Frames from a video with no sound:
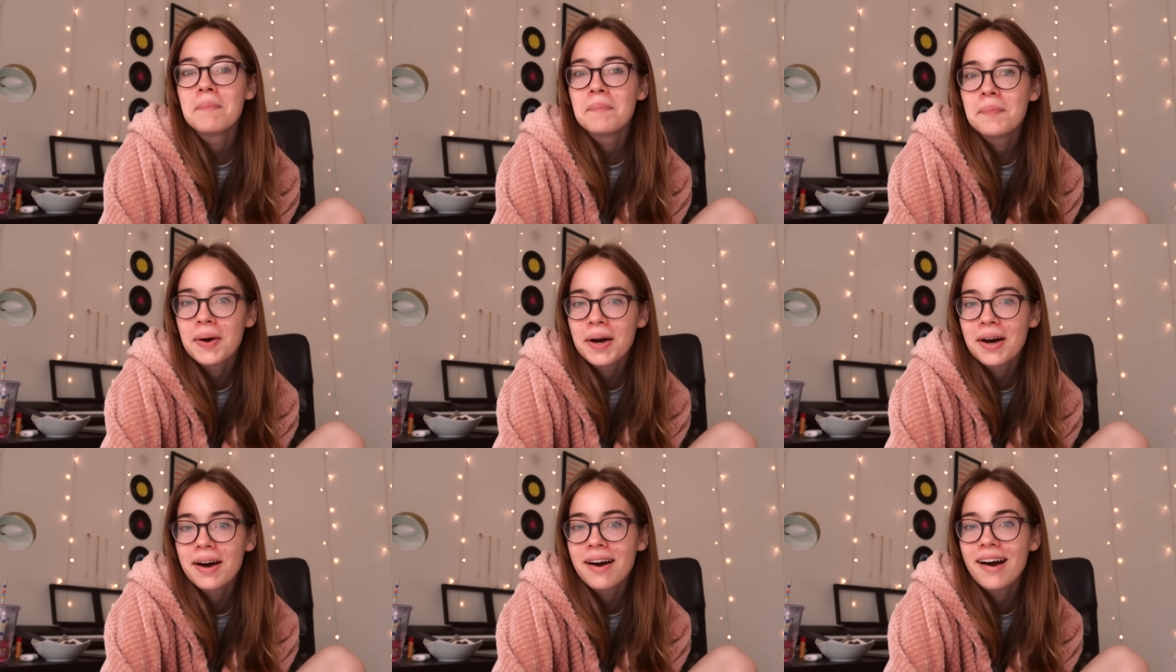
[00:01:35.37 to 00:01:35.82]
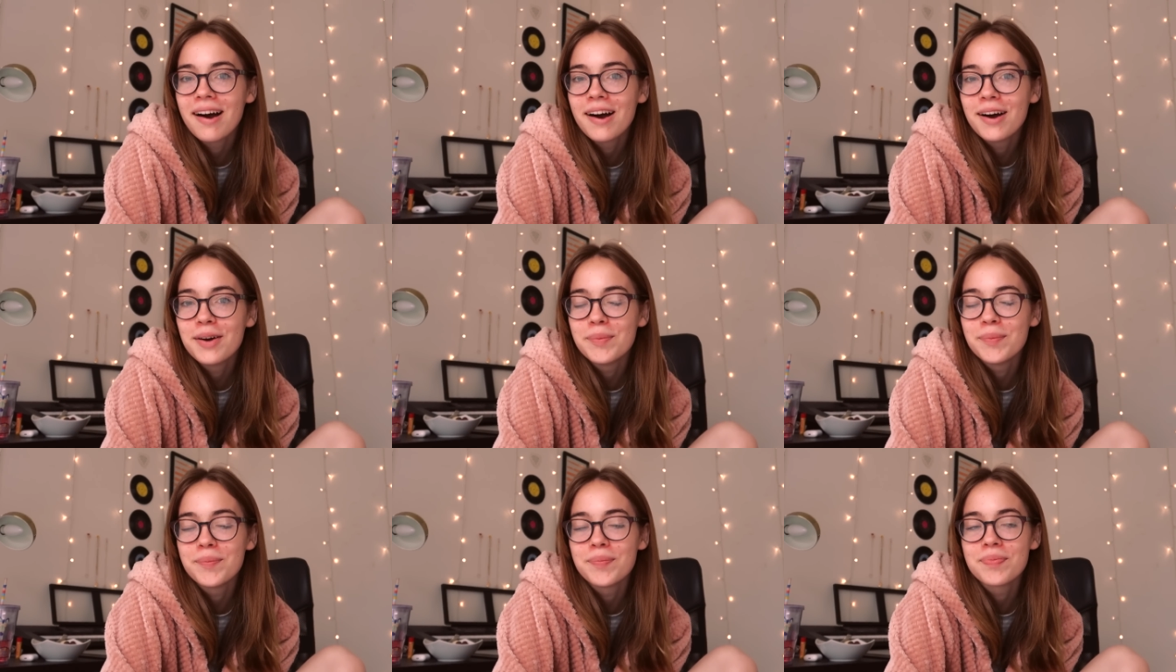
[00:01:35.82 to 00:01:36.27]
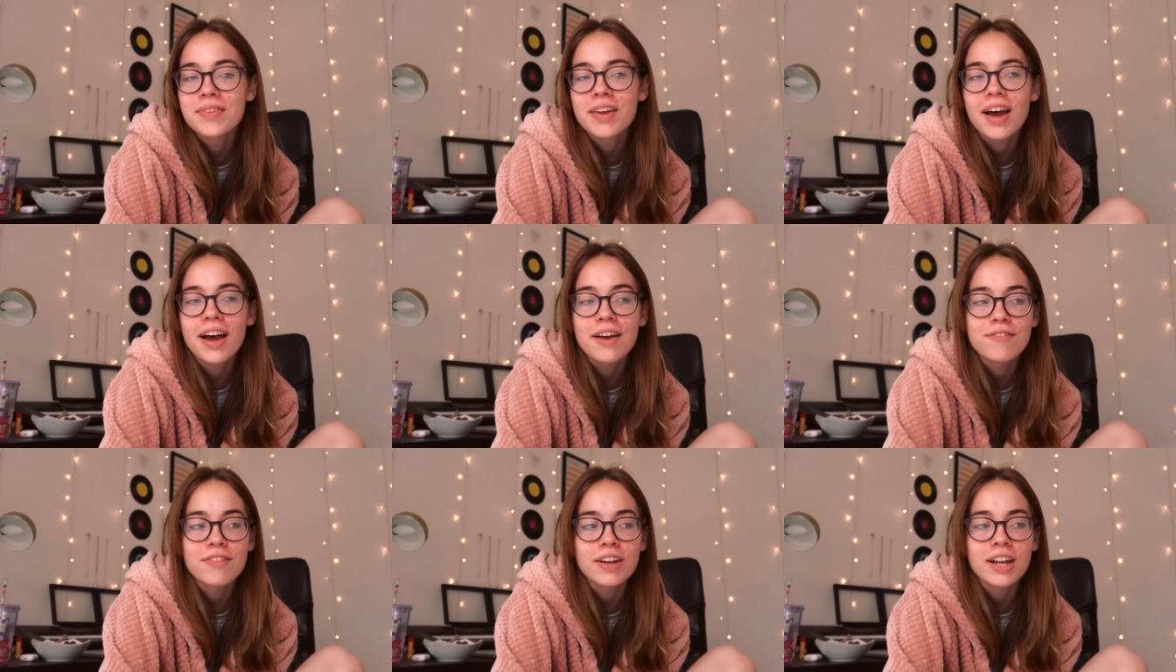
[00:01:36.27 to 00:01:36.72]
But
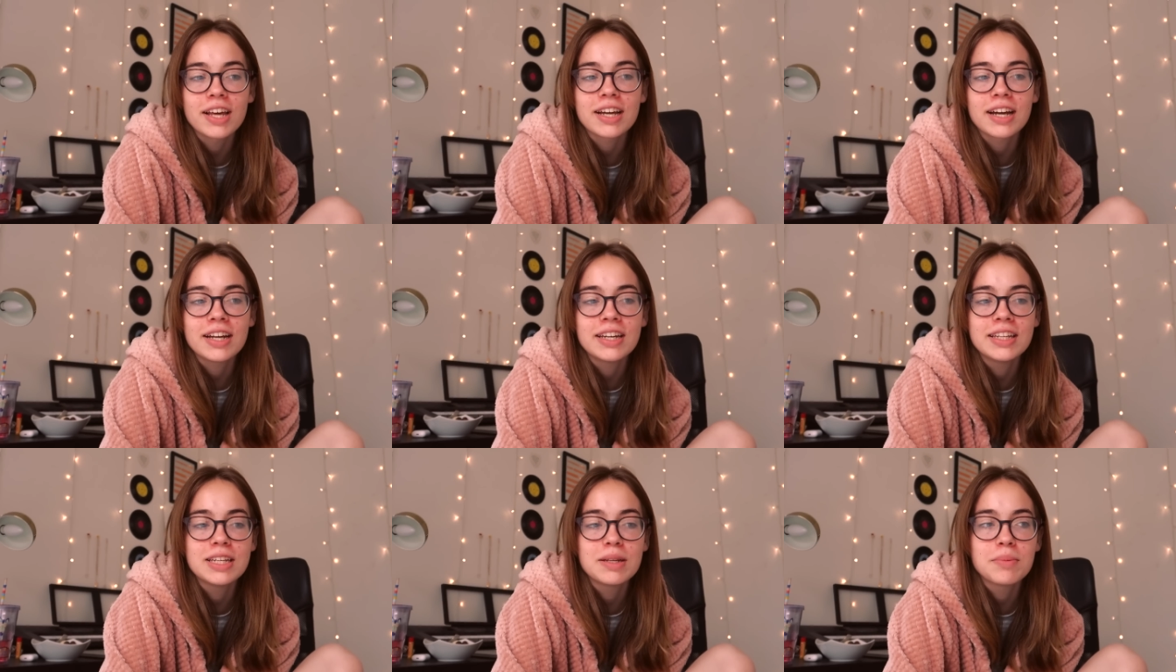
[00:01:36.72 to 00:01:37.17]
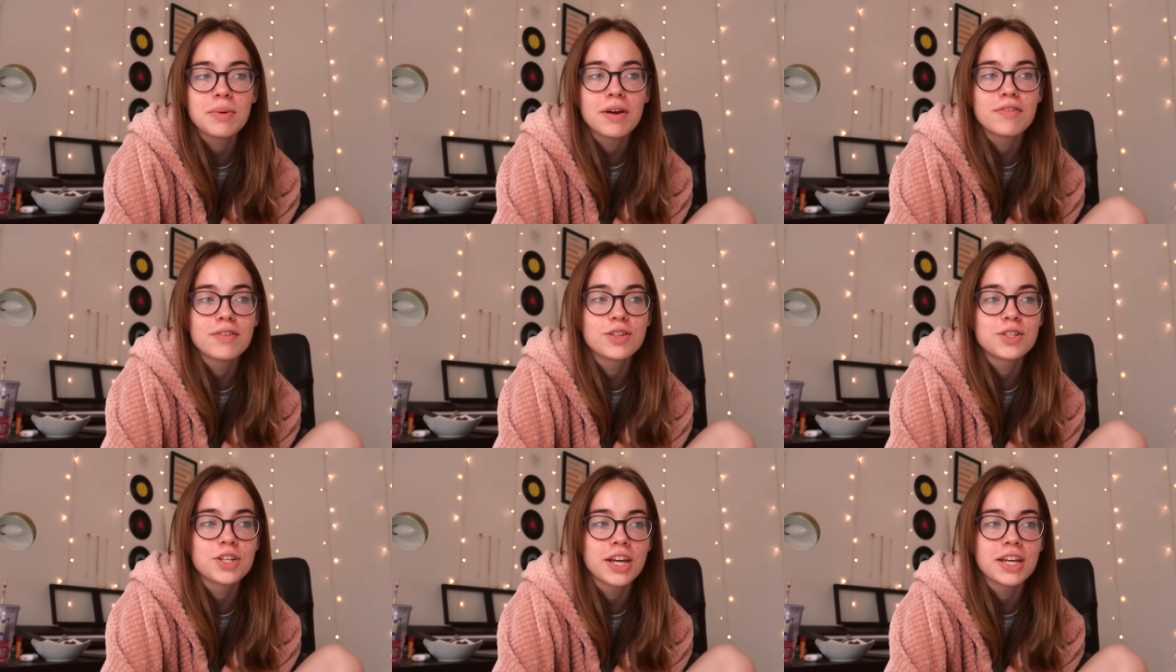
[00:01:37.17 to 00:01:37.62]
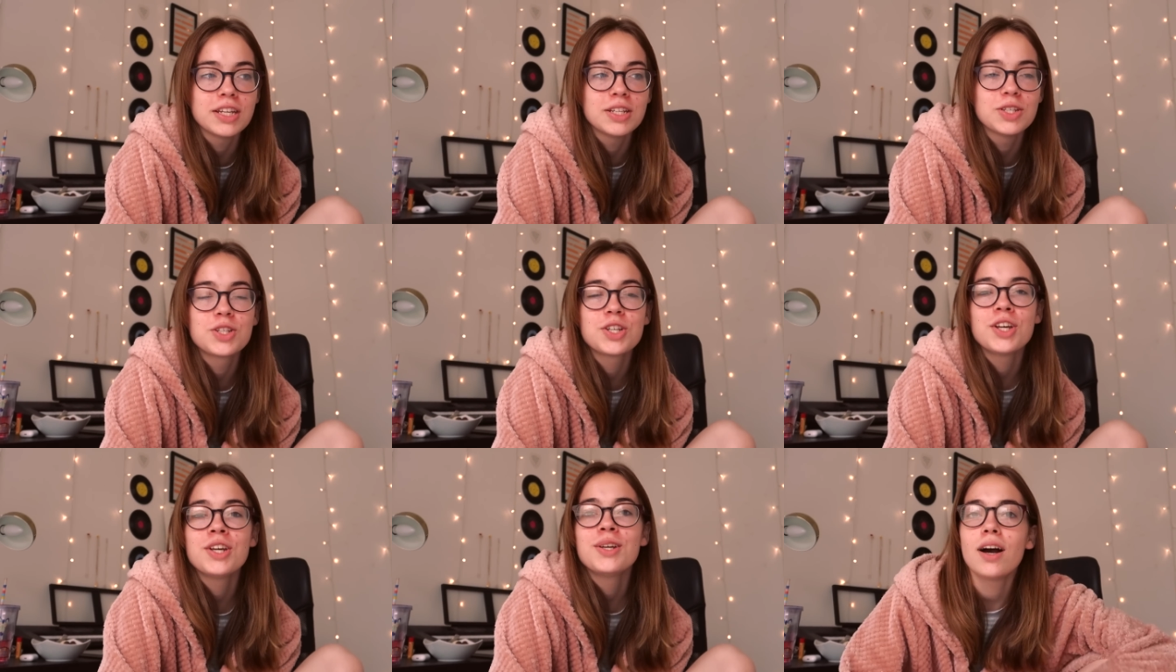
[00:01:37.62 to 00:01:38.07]
I feel like I need a bit of a
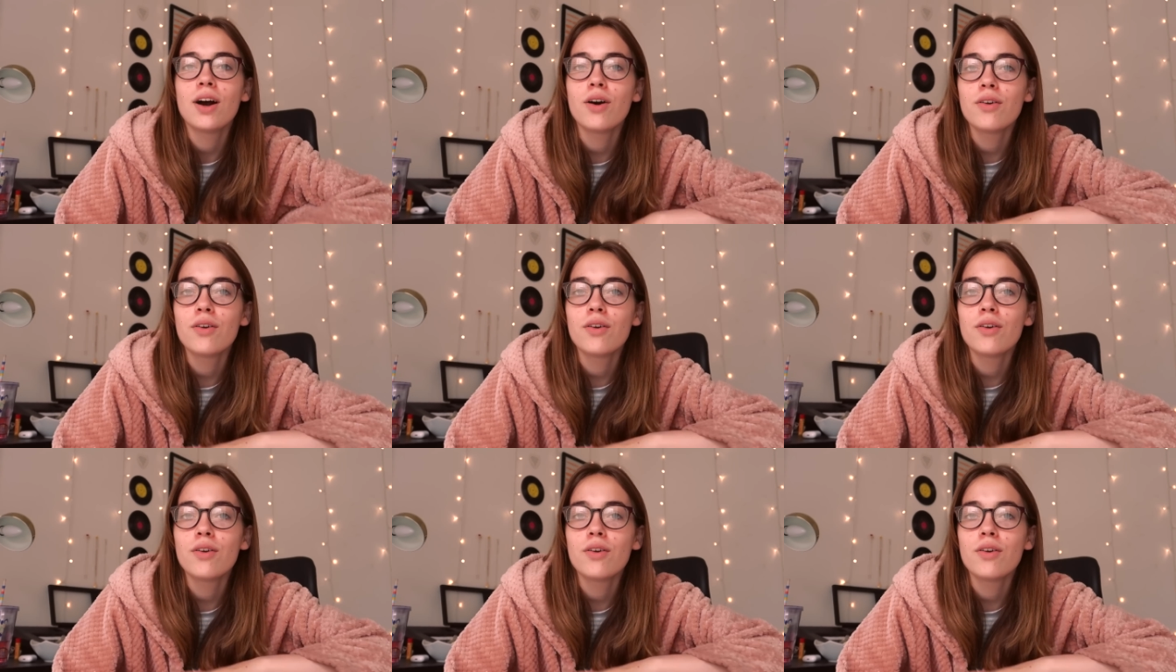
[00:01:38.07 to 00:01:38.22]
change.